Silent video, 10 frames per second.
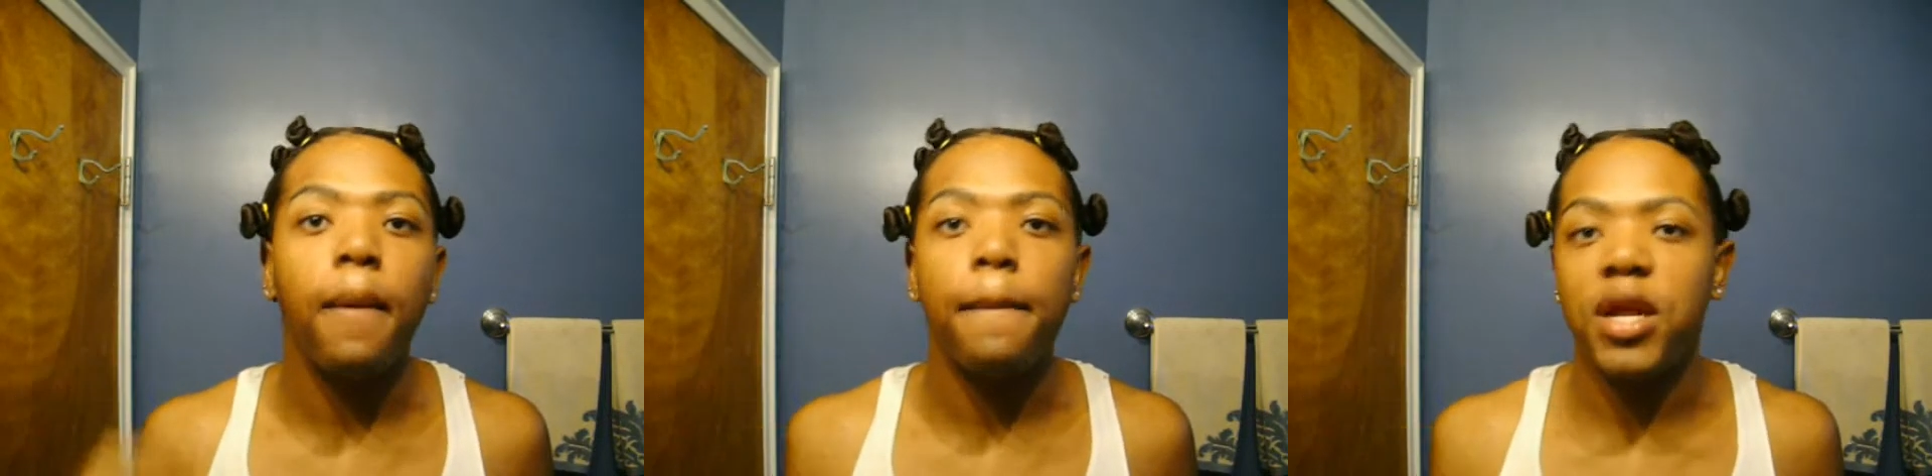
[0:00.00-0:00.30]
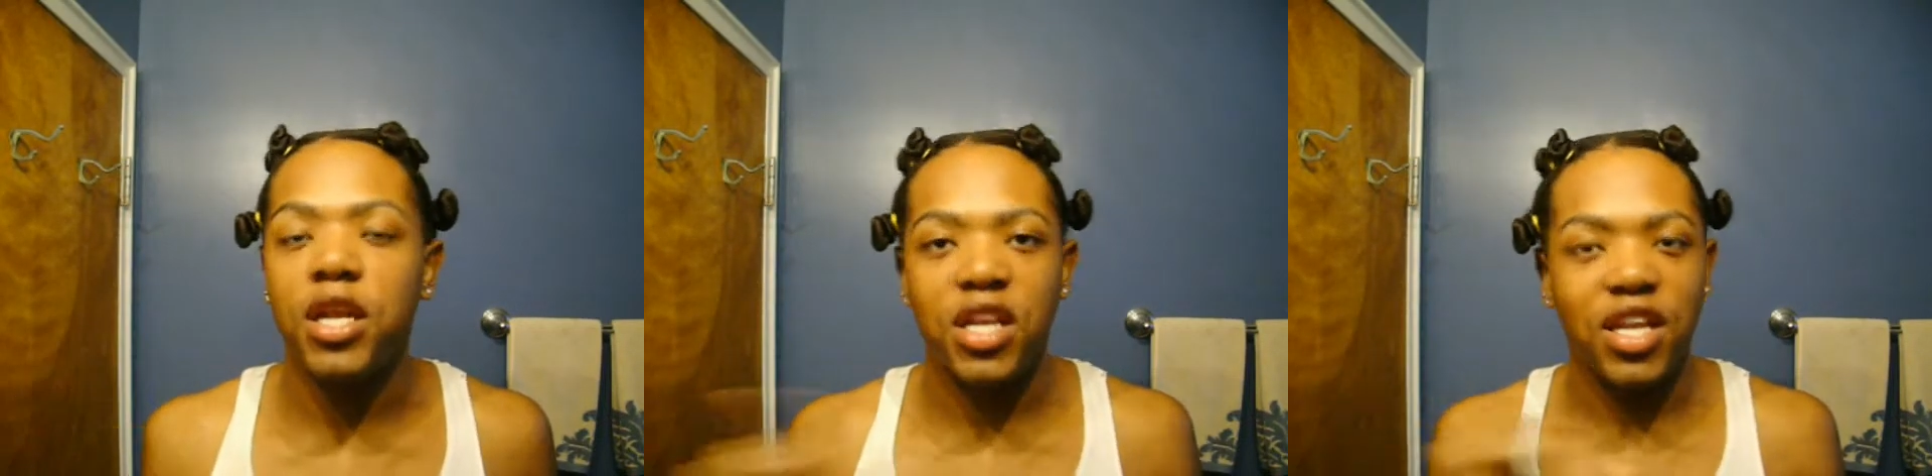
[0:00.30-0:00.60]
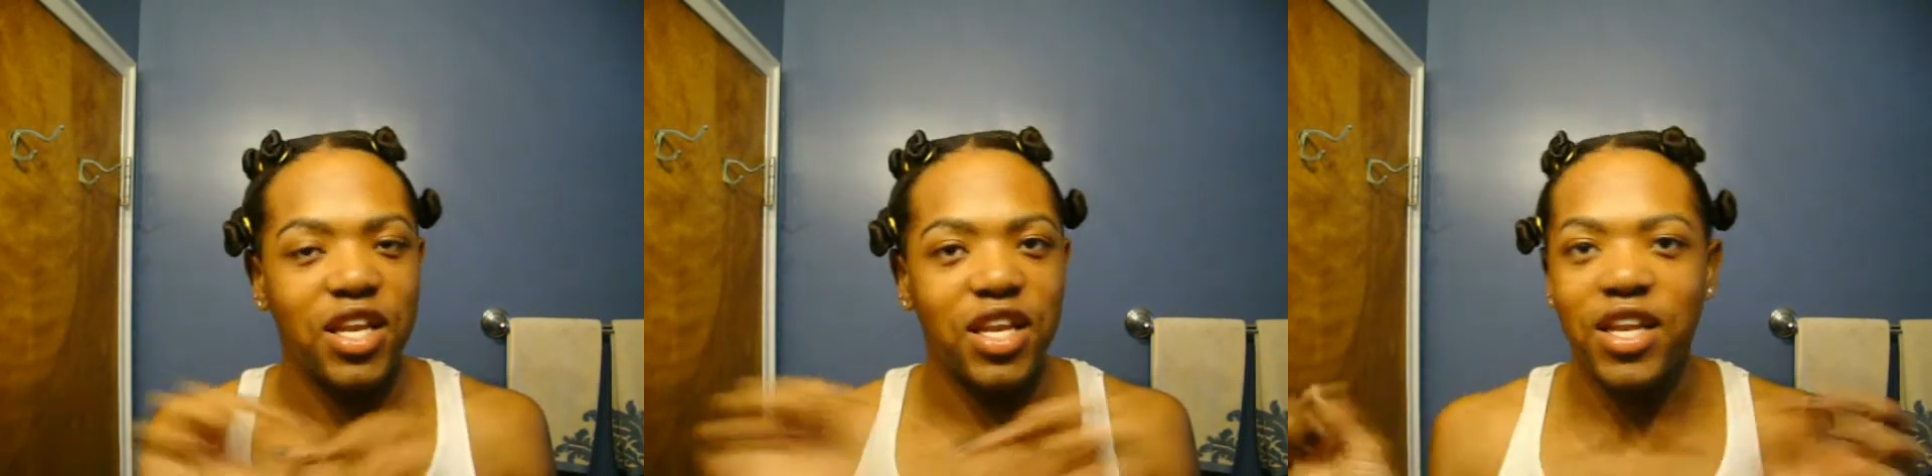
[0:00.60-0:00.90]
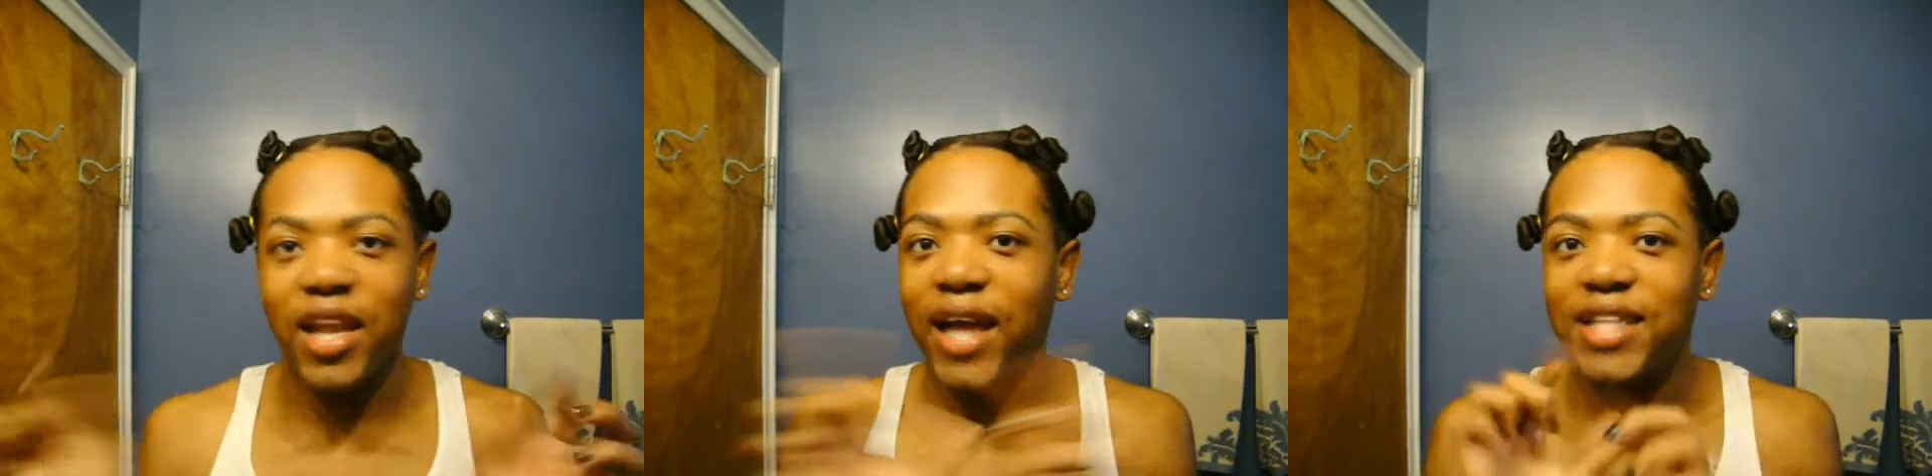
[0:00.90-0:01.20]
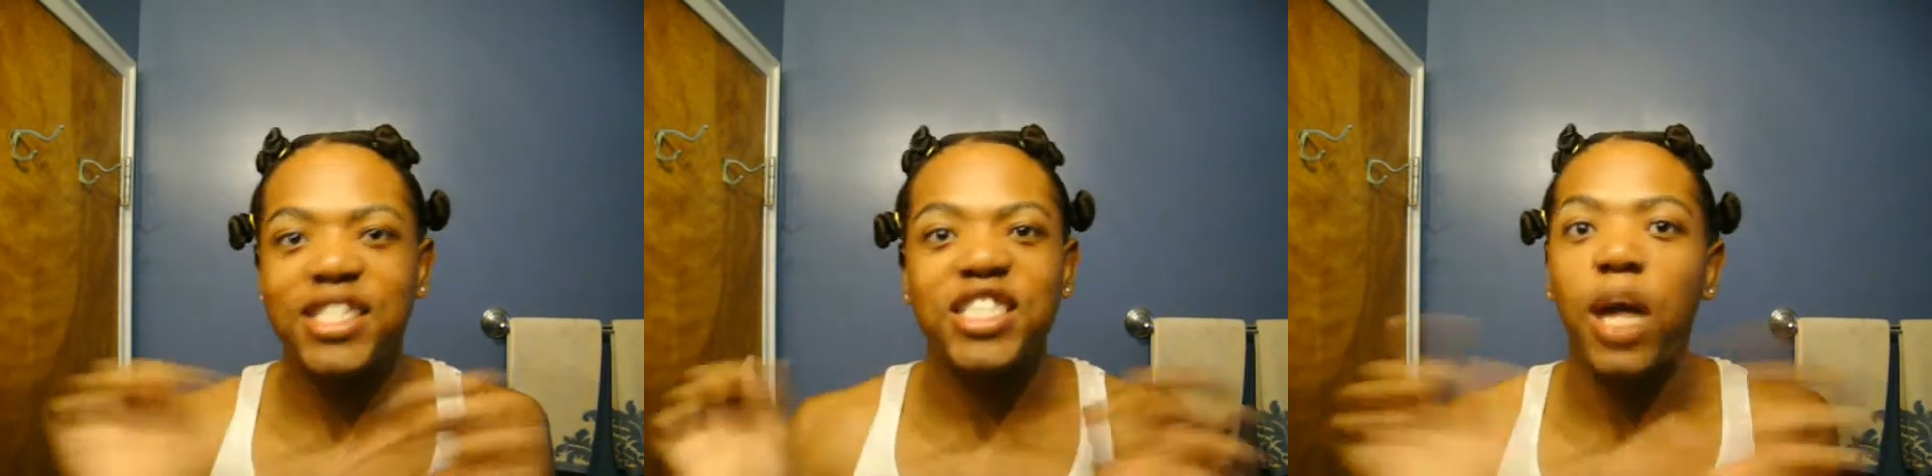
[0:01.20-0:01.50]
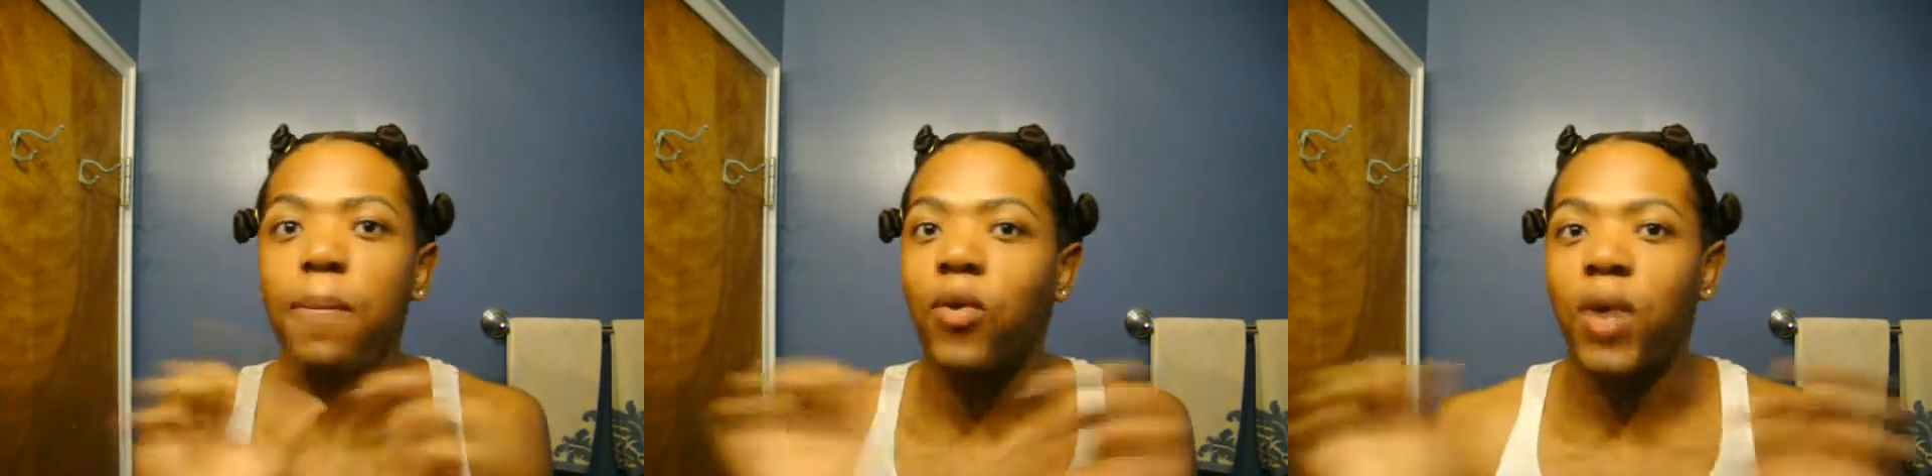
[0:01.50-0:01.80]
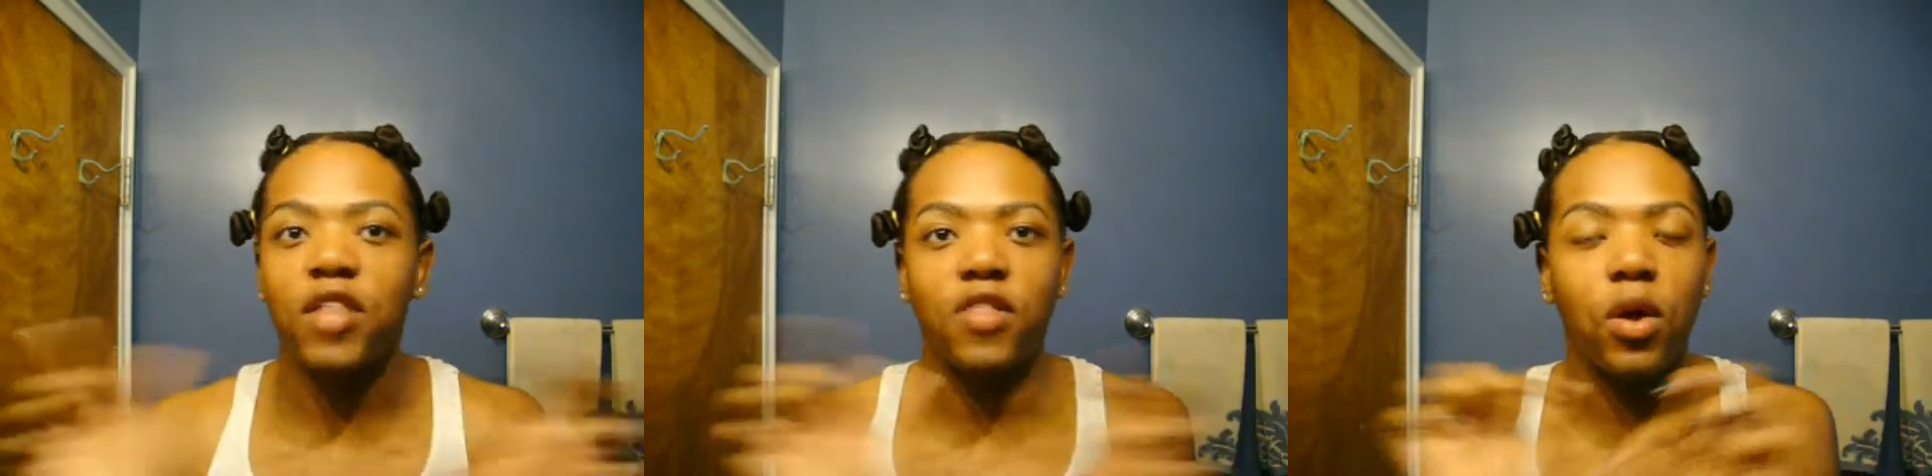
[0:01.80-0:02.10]
but not
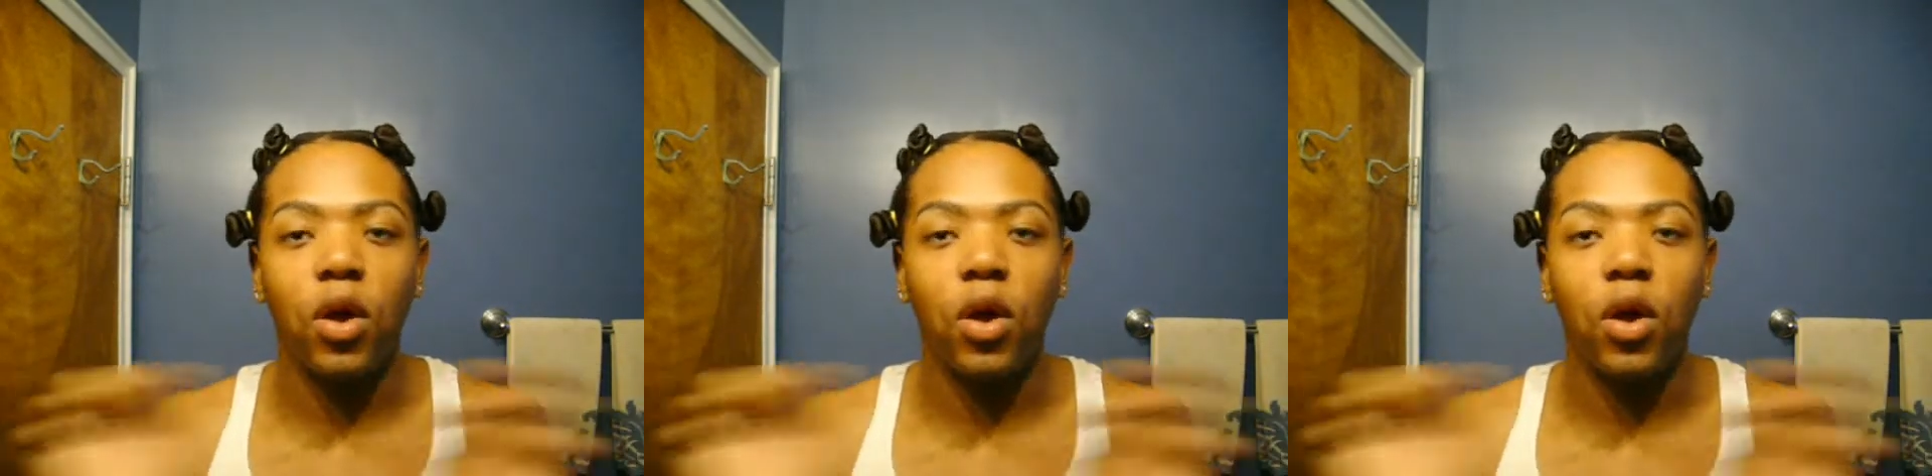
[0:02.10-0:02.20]
separate the